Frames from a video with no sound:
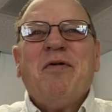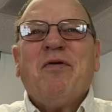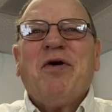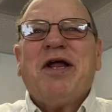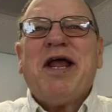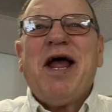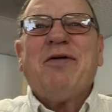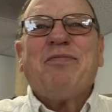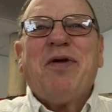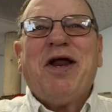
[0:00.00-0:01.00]
but we
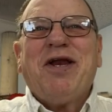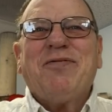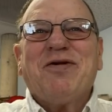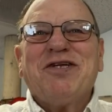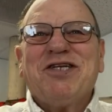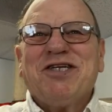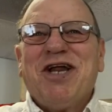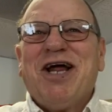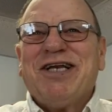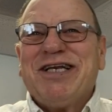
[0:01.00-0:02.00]
can't pet him because he's
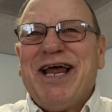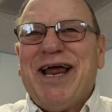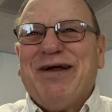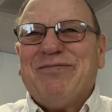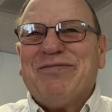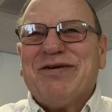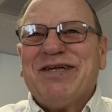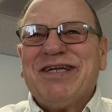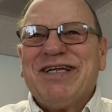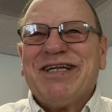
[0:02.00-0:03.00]
not tame.
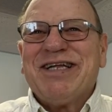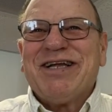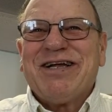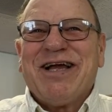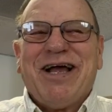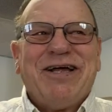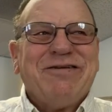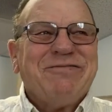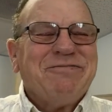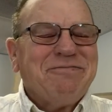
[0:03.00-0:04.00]
Okay.